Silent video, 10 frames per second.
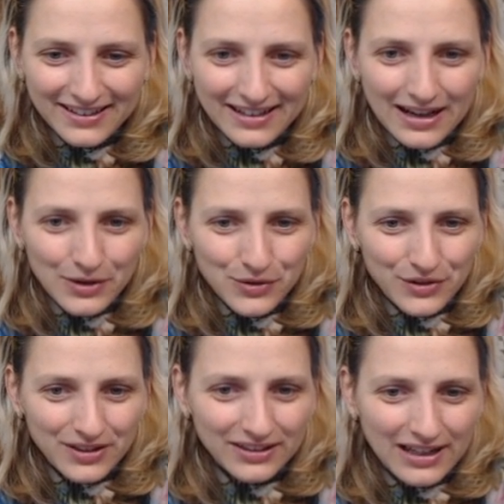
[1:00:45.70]
How you
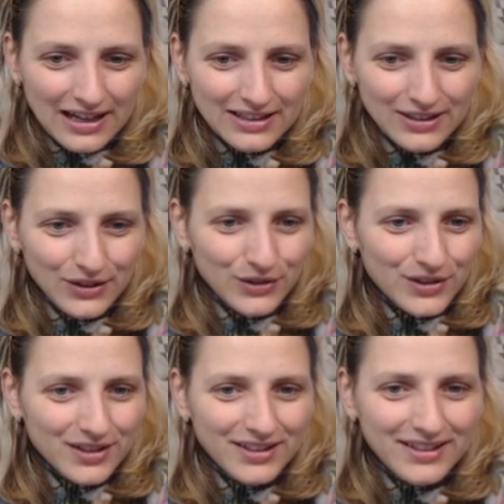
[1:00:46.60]
can hide loose.
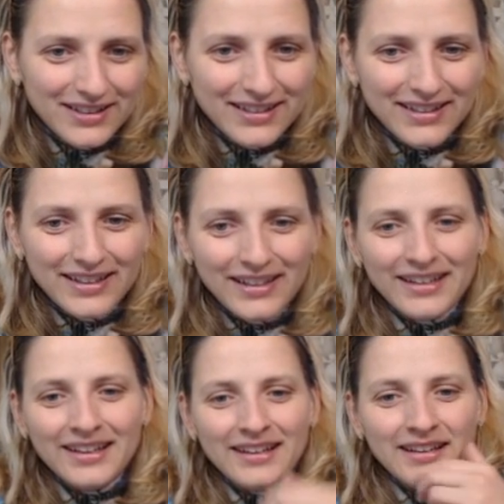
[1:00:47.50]

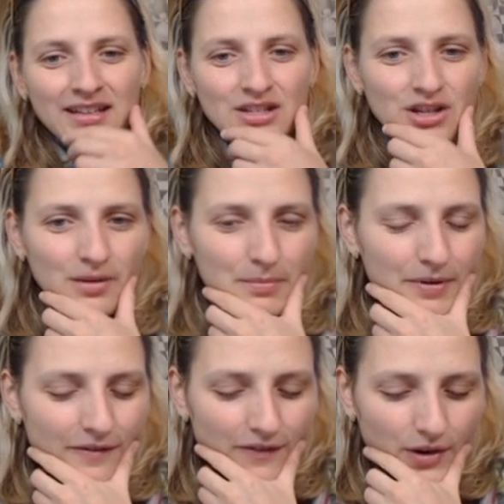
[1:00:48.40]

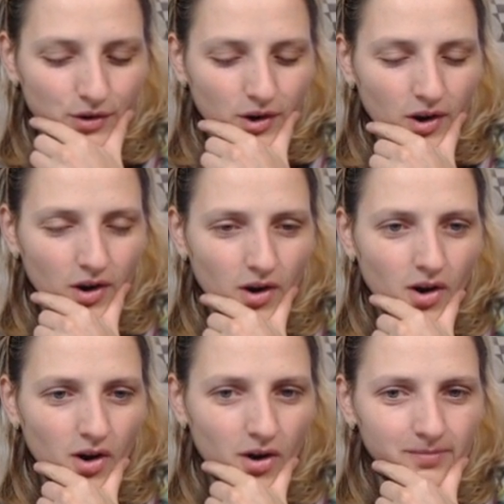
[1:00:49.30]
JP
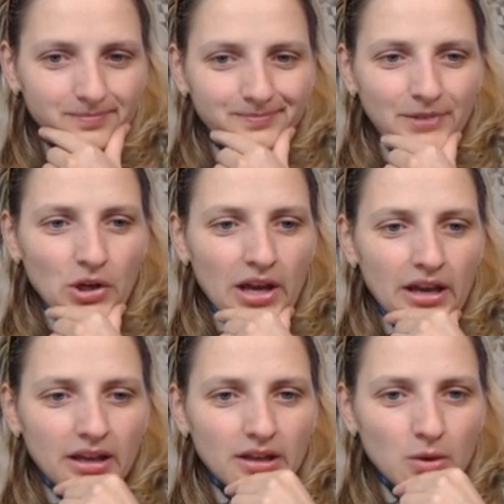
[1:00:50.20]
Falco.
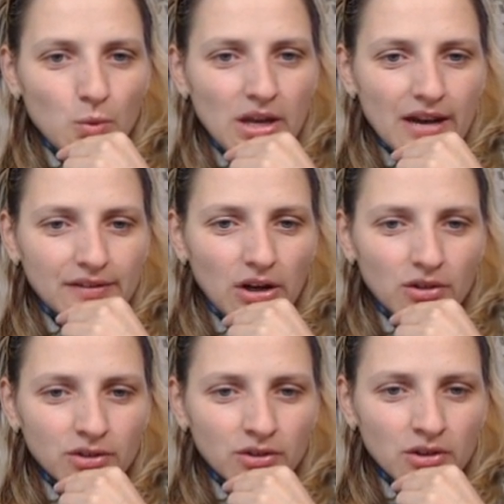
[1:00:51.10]
Okay, we have a
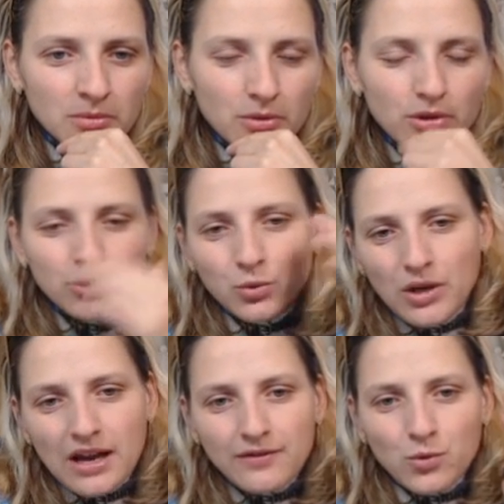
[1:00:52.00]
London on the board. We
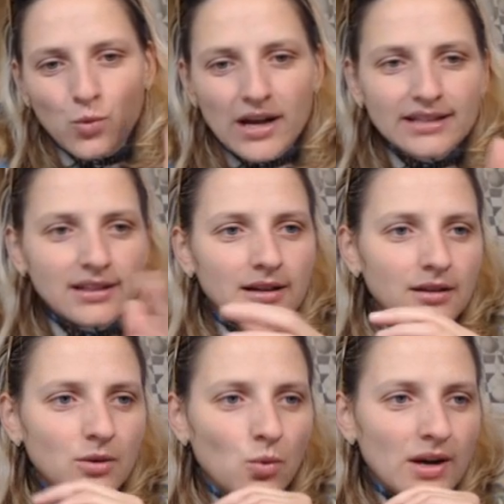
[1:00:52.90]
have a
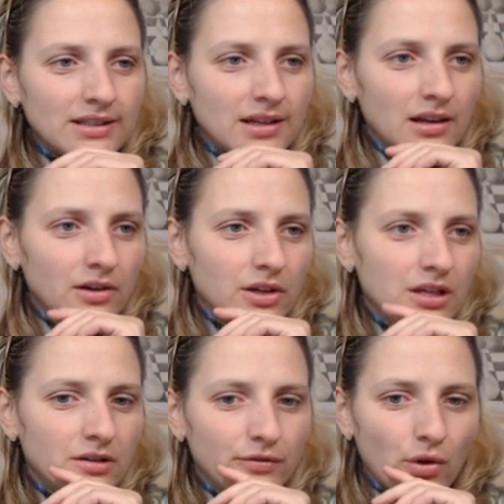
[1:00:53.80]
white color
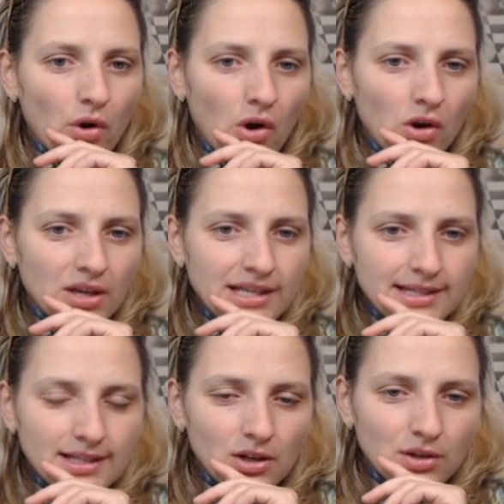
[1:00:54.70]
here for
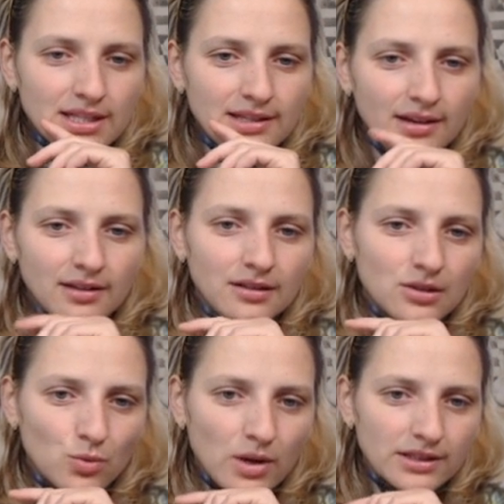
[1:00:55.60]
Logis. Logis 10
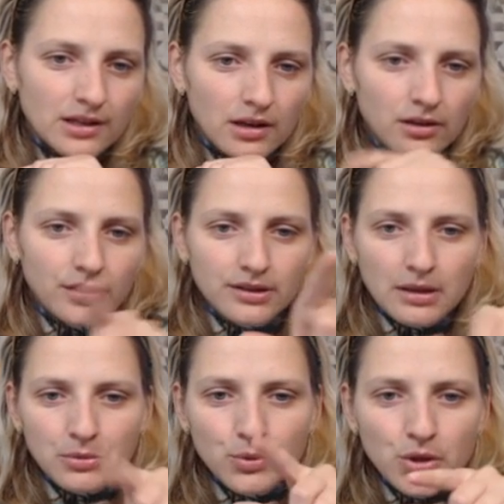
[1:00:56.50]
is white color.
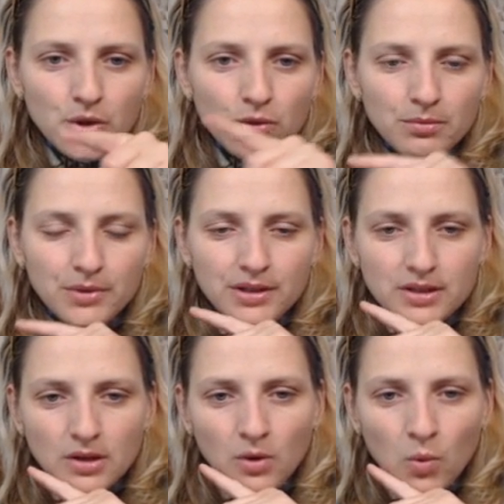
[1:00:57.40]
W
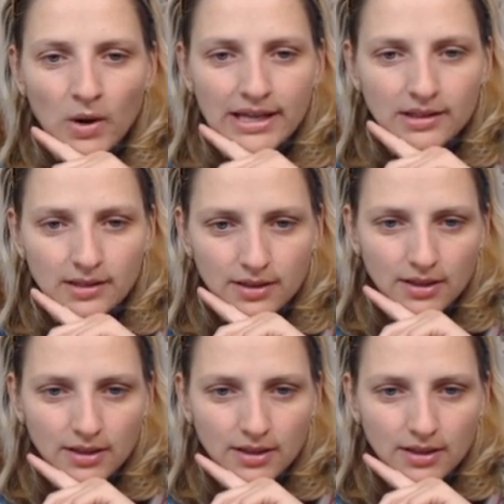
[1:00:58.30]
means white.